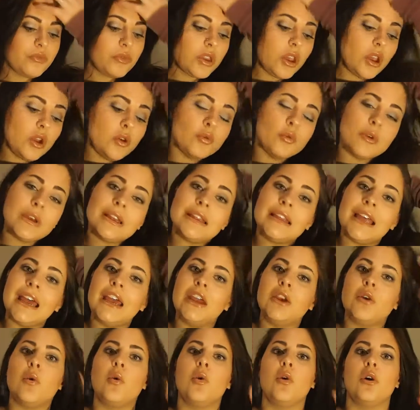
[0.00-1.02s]
a ring
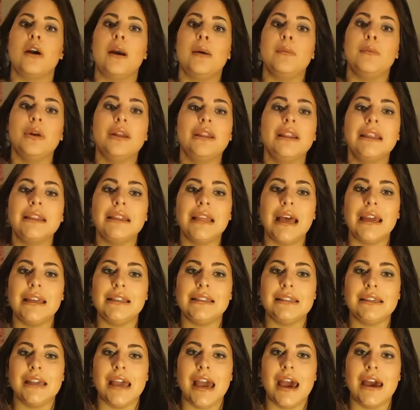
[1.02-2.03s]
light or umbrella
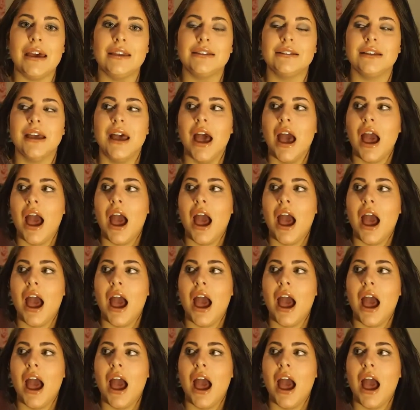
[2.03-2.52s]
lights yet,